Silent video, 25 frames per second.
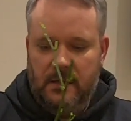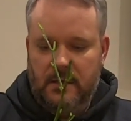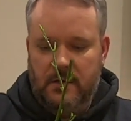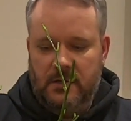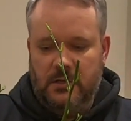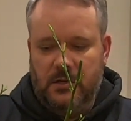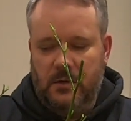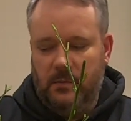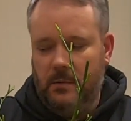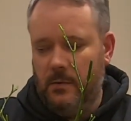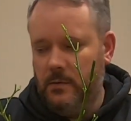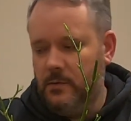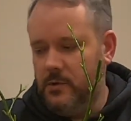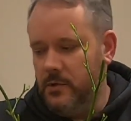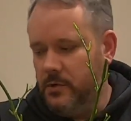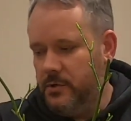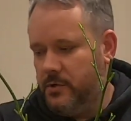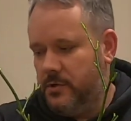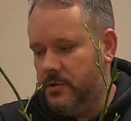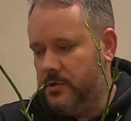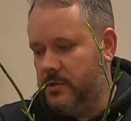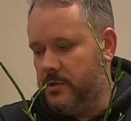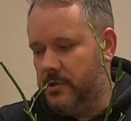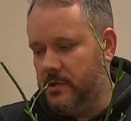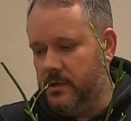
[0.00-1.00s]
So we'll
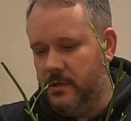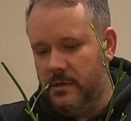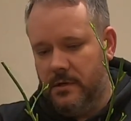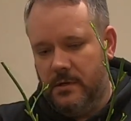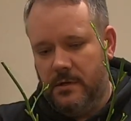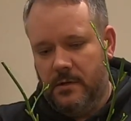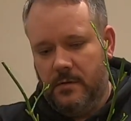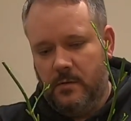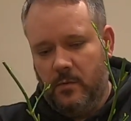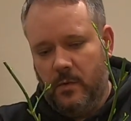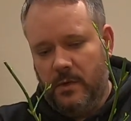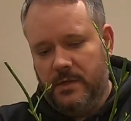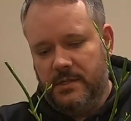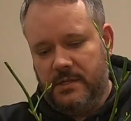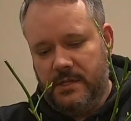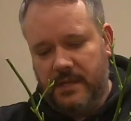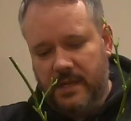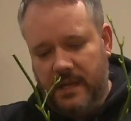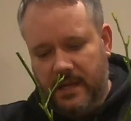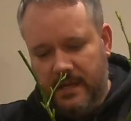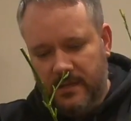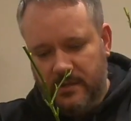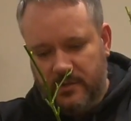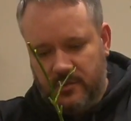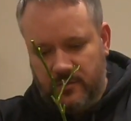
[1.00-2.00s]
just once
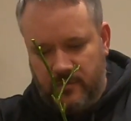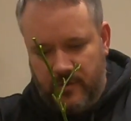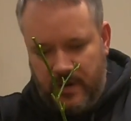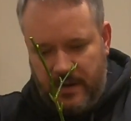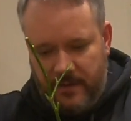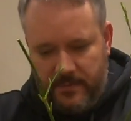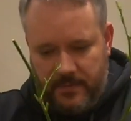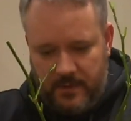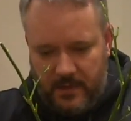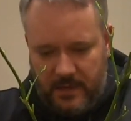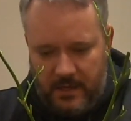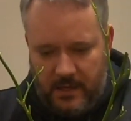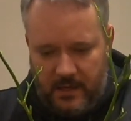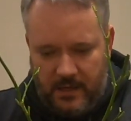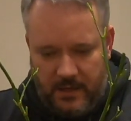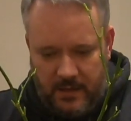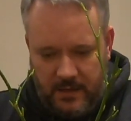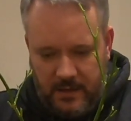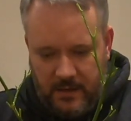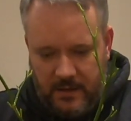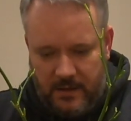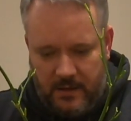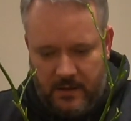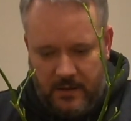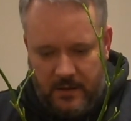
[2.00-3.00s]
again scrape the
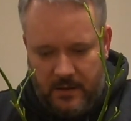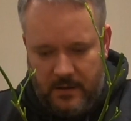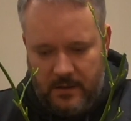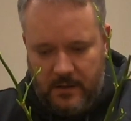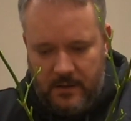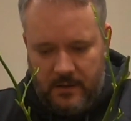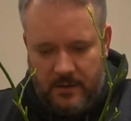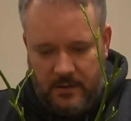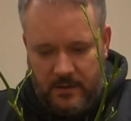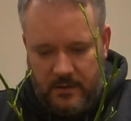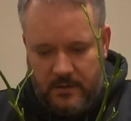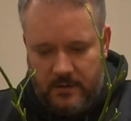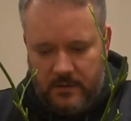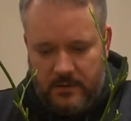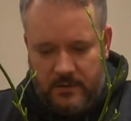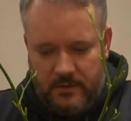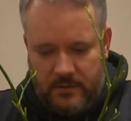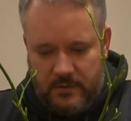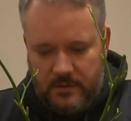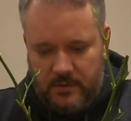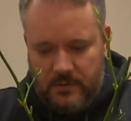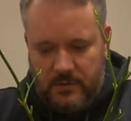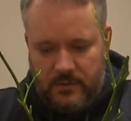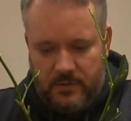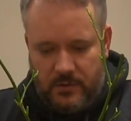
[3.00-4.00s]

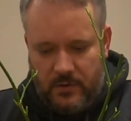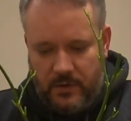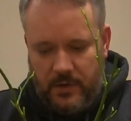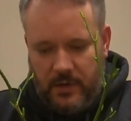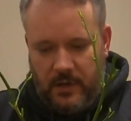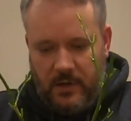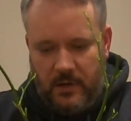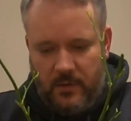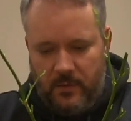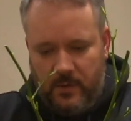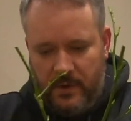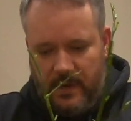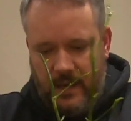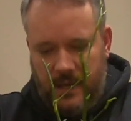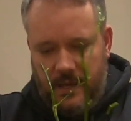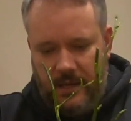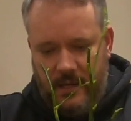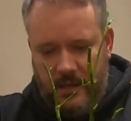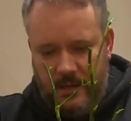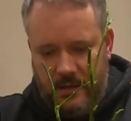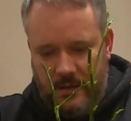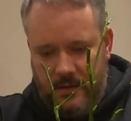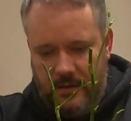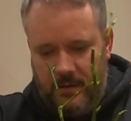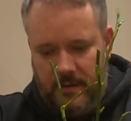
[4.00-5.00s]
soil
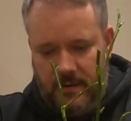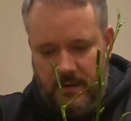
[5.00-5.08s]
away,